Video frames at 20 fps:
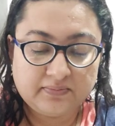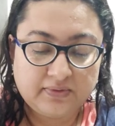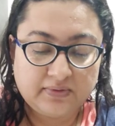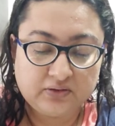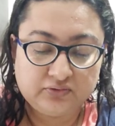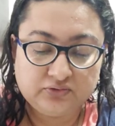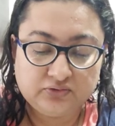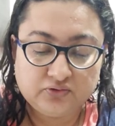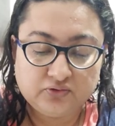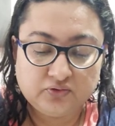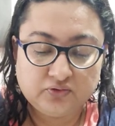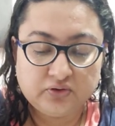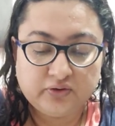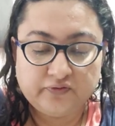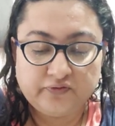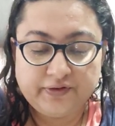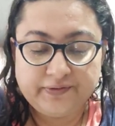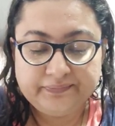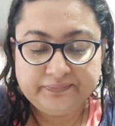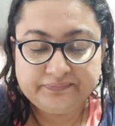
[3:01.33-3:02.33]
mouth go
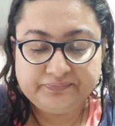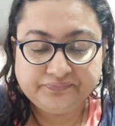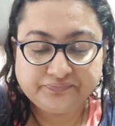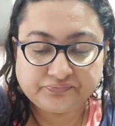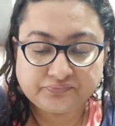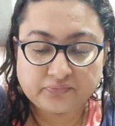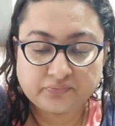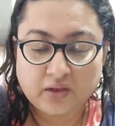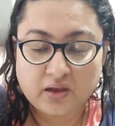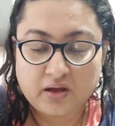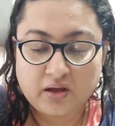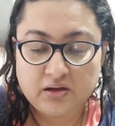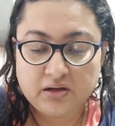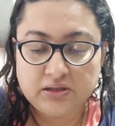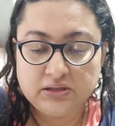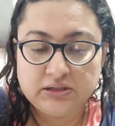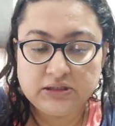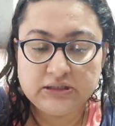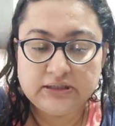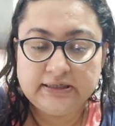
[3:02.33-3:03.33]
away.
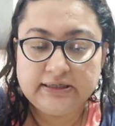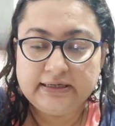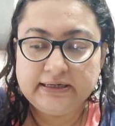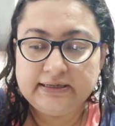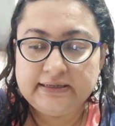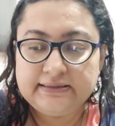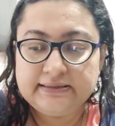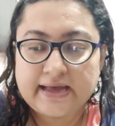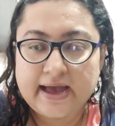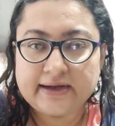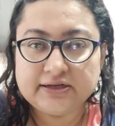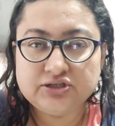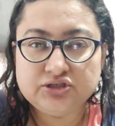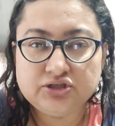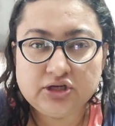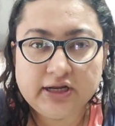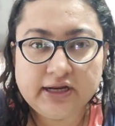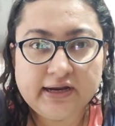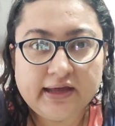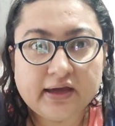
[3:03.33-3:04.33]
It is
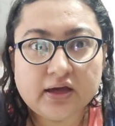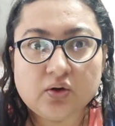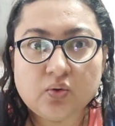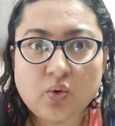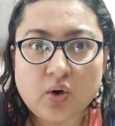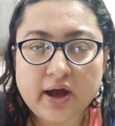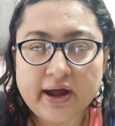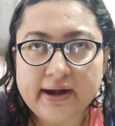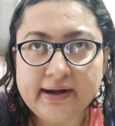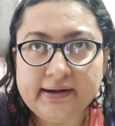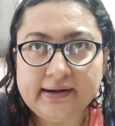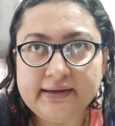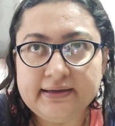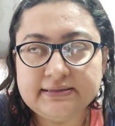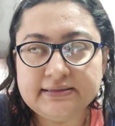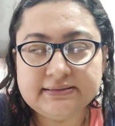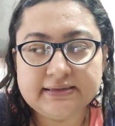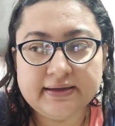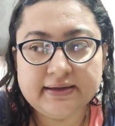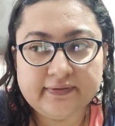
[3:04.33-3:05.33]
actually an acquired
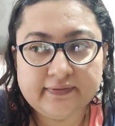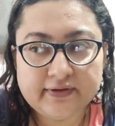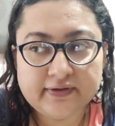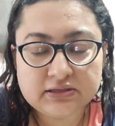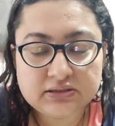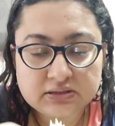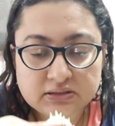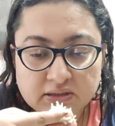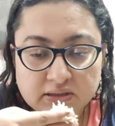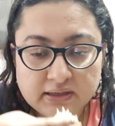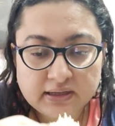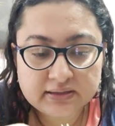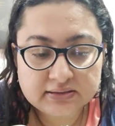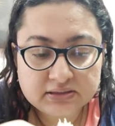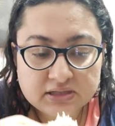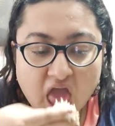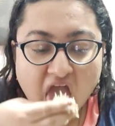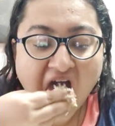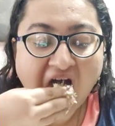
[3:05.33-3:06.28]
taste, I guess,